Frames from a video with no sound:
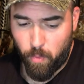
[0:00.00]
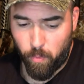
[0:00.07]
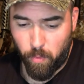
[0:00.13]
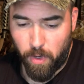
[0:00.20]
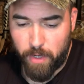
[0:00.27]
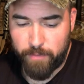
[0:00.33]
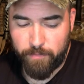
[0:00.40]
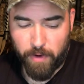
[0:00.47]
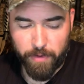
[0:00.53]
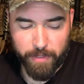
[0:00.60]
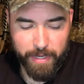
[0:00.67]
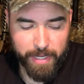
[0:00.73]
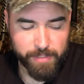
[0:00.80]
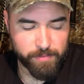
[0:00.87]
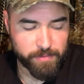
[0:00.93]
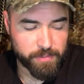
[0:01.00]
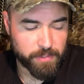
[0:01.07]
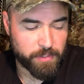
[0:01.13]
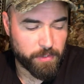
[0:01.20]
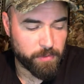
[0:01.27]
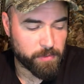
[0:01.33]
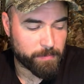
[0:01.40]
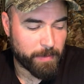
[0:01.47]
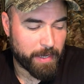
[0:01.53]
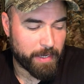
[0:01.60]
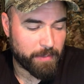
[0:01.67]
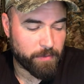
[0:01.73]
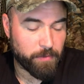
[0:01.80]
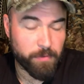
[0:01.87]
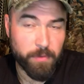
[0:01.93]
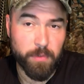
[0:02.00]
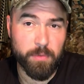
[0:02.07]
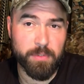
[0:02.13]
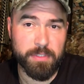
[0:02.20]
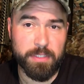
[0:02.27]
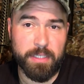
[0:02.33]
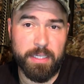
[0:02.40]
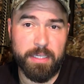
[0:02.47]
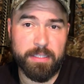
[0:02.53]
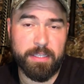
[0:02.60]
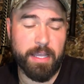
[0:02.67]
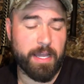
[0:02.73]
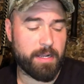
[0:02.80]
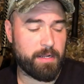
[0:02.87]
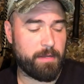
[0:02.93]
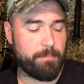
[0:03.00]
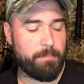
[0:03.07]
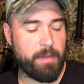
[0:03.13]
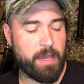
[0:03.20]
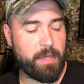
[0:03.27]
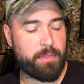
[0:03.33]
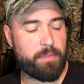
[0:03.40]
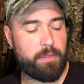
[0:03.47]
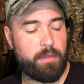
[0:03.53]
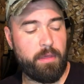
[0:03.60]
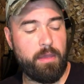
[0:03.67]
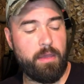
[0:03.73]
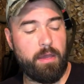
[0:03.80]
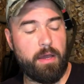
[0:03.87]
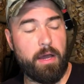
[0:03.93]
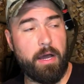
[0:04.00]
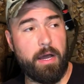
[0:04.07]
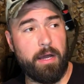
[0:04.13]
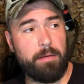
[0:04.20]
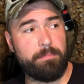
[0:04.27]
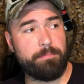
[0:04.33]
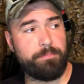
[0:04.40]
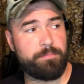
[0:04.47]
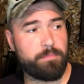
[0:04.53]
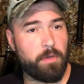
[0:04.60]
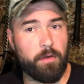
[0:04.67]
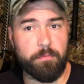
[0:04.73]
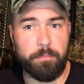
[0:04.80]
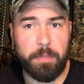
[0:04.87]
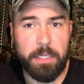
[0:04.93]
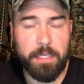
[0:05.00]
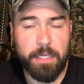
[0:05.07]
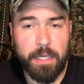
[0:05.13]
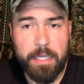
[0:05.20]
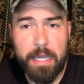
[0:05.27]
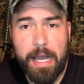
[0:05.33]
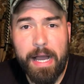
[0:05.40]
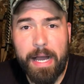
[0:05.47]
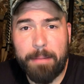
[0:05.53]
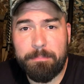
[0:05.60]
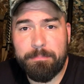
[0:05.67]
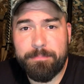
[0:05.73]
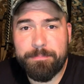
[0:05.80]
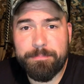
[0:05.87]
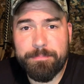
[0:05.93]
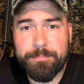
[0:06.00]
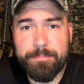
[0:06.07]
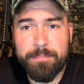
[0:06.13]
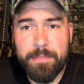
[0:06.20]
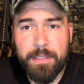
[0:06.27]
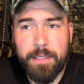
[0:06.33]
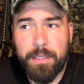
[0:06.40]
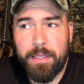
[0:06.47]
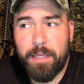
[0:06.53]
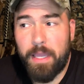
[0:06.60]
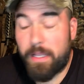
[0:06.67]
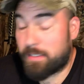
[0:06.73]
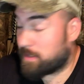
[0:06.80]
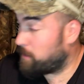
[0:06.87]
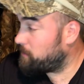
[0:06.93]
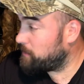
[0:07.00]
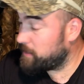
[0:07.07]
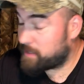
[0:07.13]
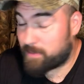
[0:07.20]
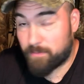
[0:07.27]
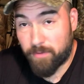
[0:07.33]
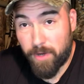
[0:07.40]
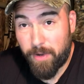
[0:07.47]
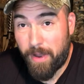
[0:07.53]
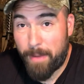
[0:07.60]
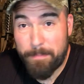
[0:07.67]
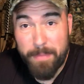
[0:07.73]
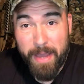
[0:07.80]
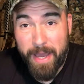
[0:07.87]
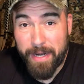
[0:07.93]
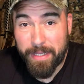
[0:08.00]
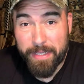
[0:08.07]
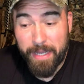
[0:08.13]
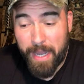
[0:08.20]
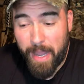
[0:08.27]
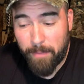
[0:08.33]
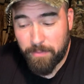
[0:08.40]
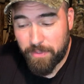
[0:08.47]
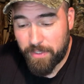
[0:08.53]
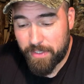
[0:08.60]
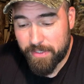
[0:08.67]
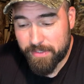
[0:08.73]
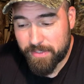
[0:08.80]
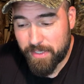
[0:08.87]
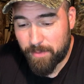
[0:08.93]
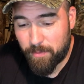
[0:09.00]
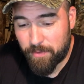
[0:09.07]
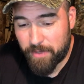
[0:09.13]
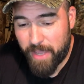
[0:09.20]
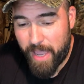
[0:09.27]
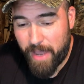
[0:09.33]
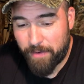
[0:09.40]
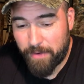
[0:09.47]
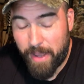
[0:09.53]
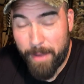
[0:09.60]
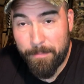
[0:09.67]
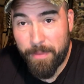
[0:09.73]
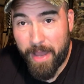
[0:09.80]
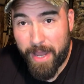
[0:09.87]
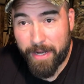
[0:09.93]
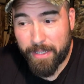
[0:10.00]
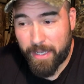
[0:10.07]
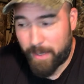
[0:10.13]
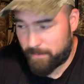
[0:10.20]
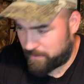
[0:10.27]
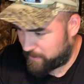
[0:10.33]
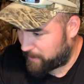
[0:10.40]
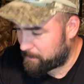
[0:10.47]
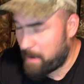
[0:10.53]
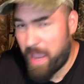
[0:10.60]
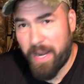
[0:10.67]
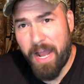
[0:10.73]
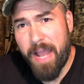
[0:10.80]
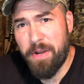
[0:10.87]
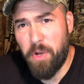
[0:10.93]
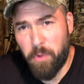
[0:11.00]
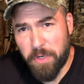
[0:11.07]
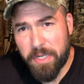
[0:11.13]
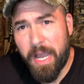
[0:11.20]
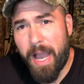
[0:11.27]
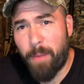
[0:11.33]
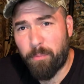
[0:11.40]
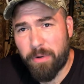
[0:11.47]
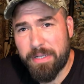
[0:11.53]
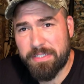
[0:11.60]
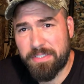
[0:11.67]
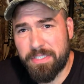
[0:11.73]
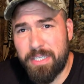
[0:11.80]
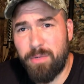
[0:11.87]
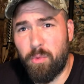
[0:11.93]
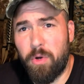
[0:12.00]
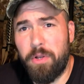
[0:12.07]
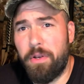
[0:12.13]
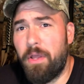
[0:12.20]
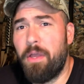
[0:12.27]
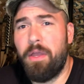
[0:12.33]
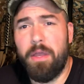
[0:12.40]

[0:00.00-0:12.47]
One of our guys was accused by a dude who was geeked out on meth of being a cop. He's going, listen, bro, I'm not a cop. You need to simmer down. I'm not a cop. He's like, man, I know a cop when I see one.